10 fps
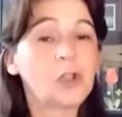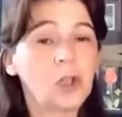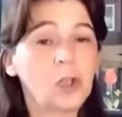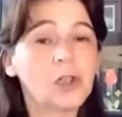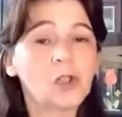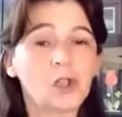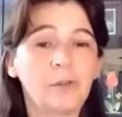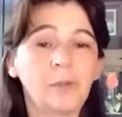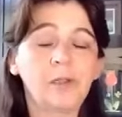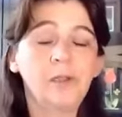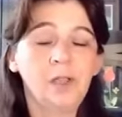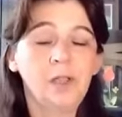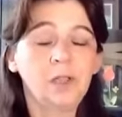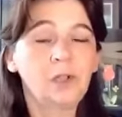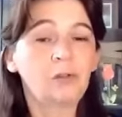learning German,
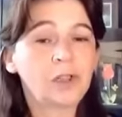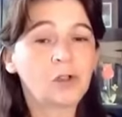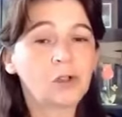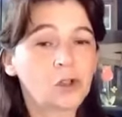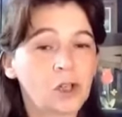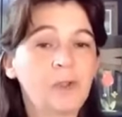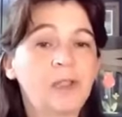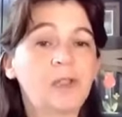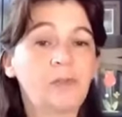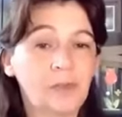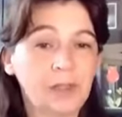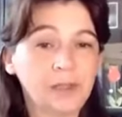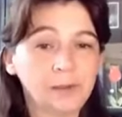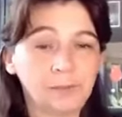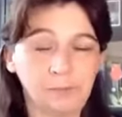you write the German at the
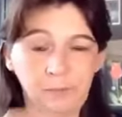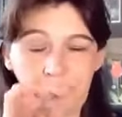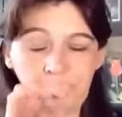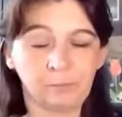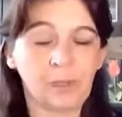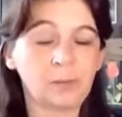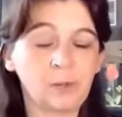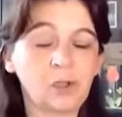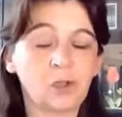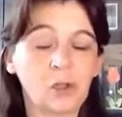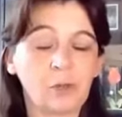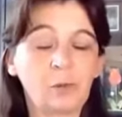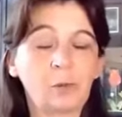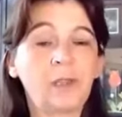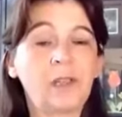front, pardon me, your
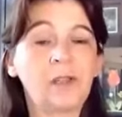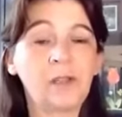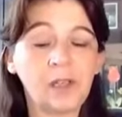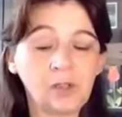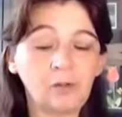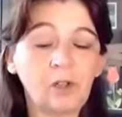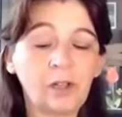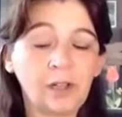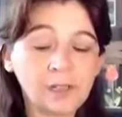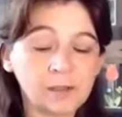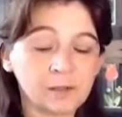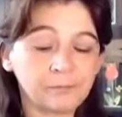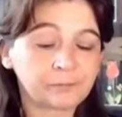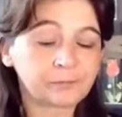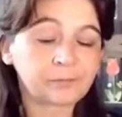German, and then you write
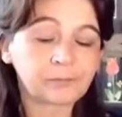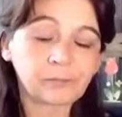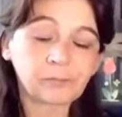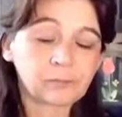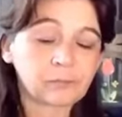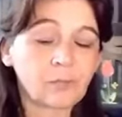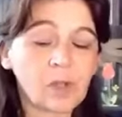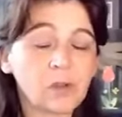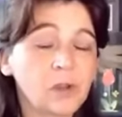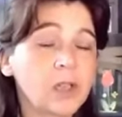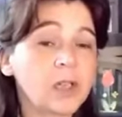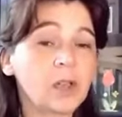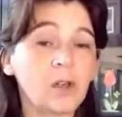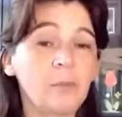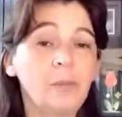the
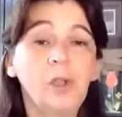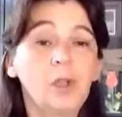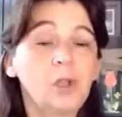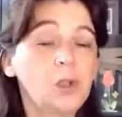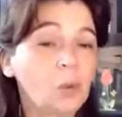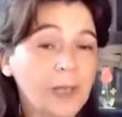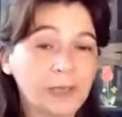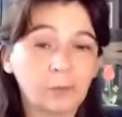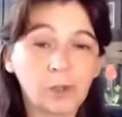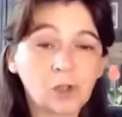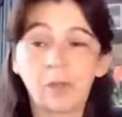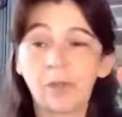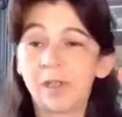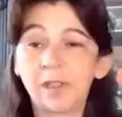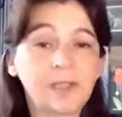your language,
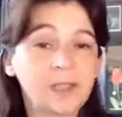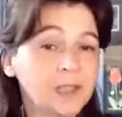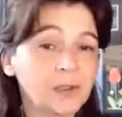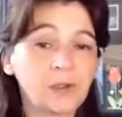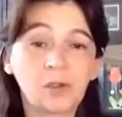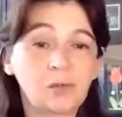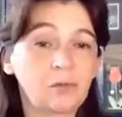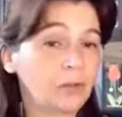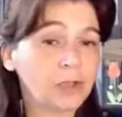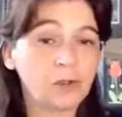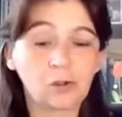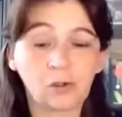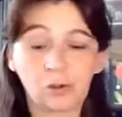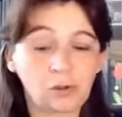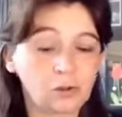whether it is English,
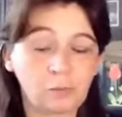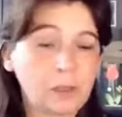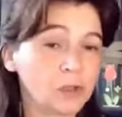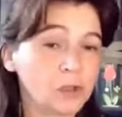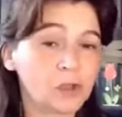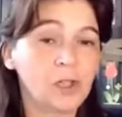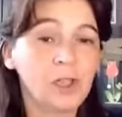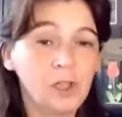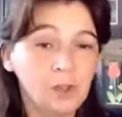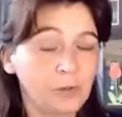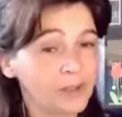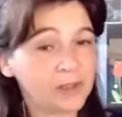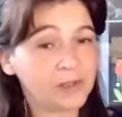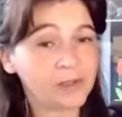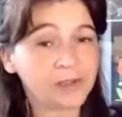French, Spanish, on
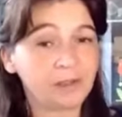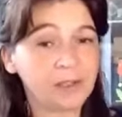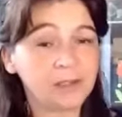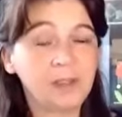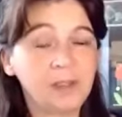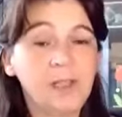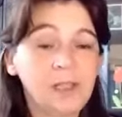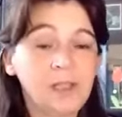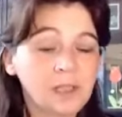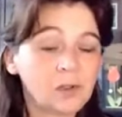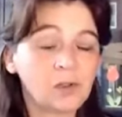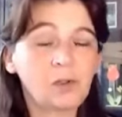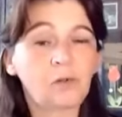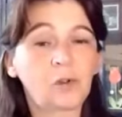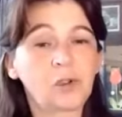the other side. Yeah, so
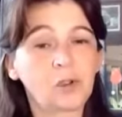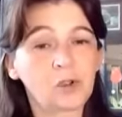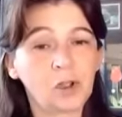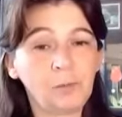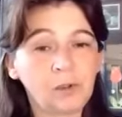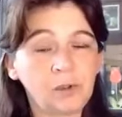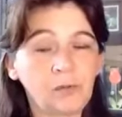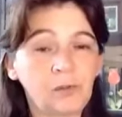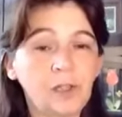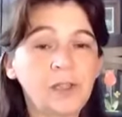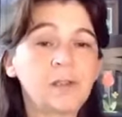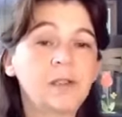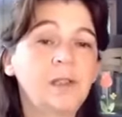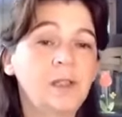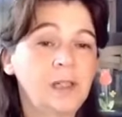you've got your German on the front
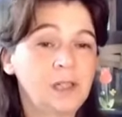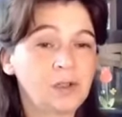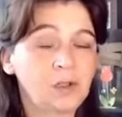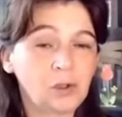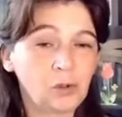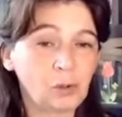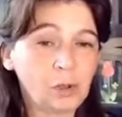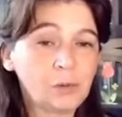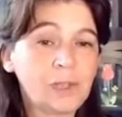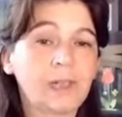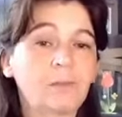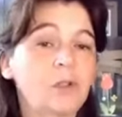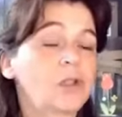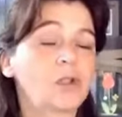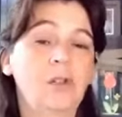and your own
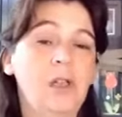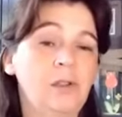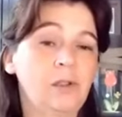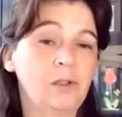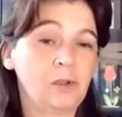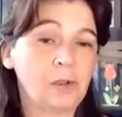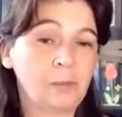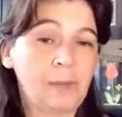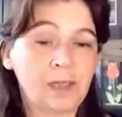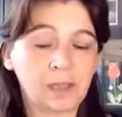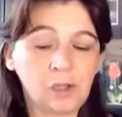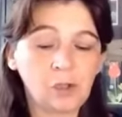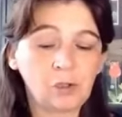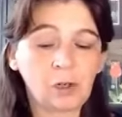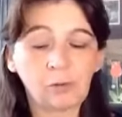language and on the back, and
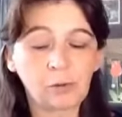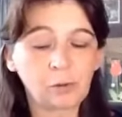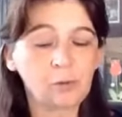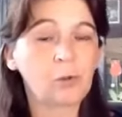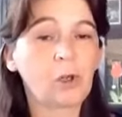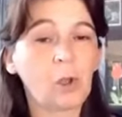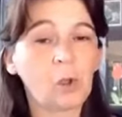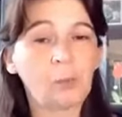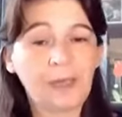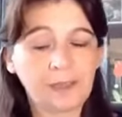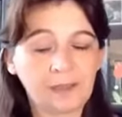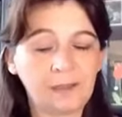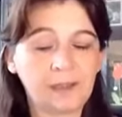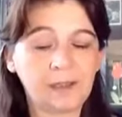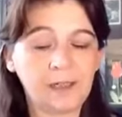you go through the whole pack
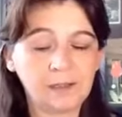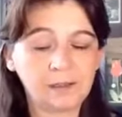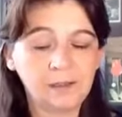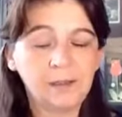like that.